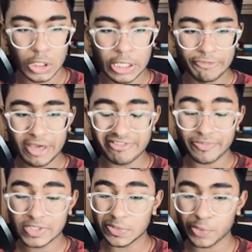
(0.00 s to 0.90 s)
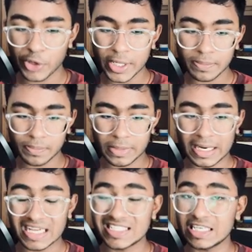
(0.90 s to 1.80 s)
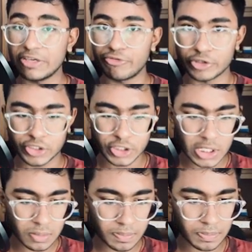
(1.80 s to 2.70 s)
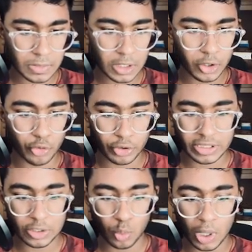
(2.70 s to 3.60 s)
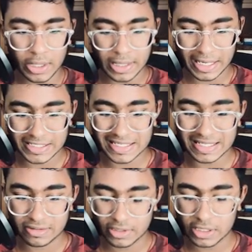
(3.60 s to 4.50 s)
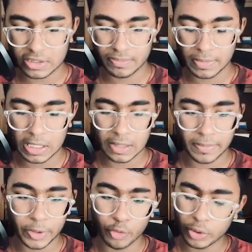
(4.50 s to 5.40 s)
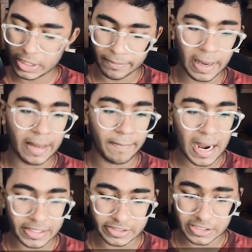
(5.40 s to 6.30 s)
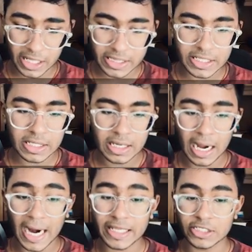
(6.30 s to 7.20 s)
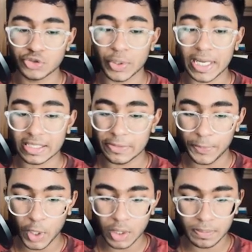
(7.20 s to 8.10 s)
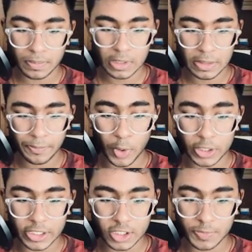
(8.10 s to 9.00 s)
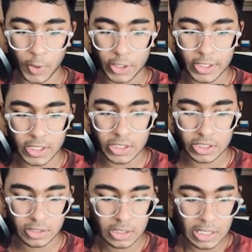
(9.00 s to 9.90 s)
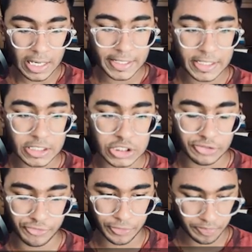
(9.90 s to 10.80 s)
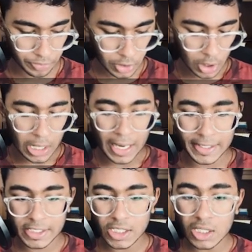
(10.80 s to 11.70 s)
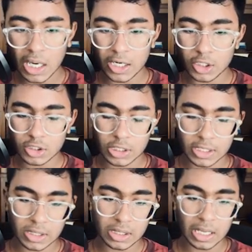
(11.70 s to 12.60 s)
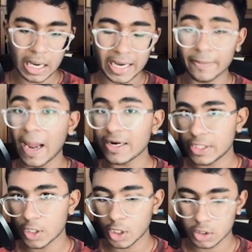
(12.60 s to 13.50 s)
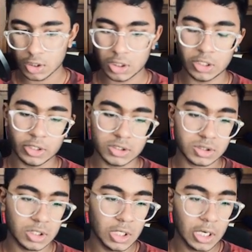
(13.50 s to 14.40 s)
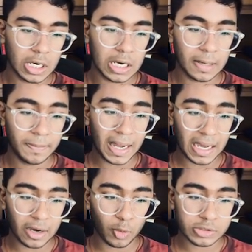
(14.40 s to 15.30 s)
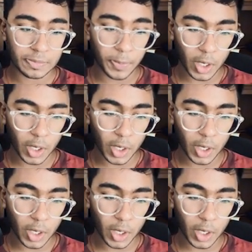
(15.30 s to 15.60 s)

You have a bishop raid, knight to e four still, rook c one, knight to d six, uh, maneuvering by Magnus Carlsen. Idea is to attack the pawn, pawn takes, pawn takes, and here g two. And here a good thing and a bad thing also here is, uh, black, the pawn